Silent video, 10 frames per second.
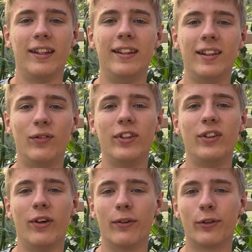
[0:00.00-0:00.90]
In this
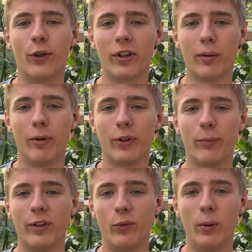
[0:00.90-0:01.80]
video I will talk about
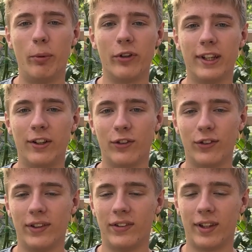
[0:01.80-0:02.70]
my drip irrigation
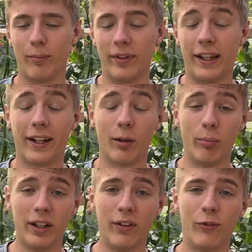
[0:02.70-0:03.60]
system that I
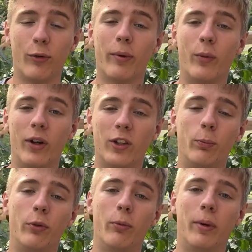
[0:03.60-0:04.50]
built for my
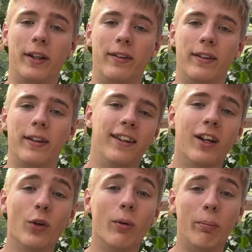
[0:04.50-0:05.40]
raspberry bed.
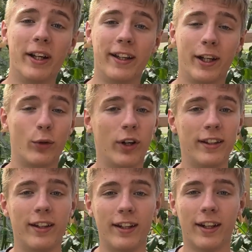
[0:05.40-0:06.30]
Now the bed I
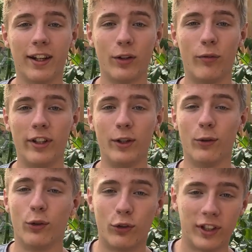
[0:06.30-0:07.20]
created in another video,
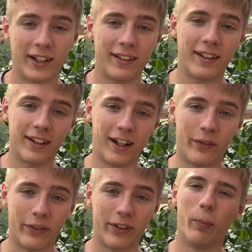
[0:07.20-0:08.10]
so check that
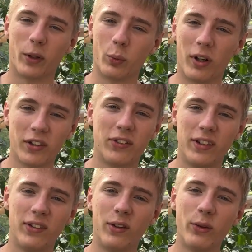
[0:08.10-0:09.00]
out. But was
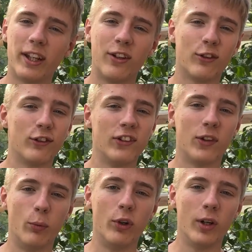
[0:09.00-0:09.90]
this irrigation
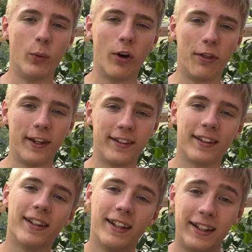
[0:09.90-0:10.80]
system really worth it?
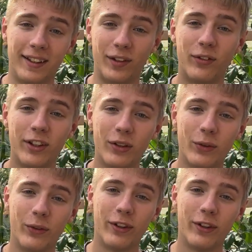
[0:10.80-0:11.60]
In this video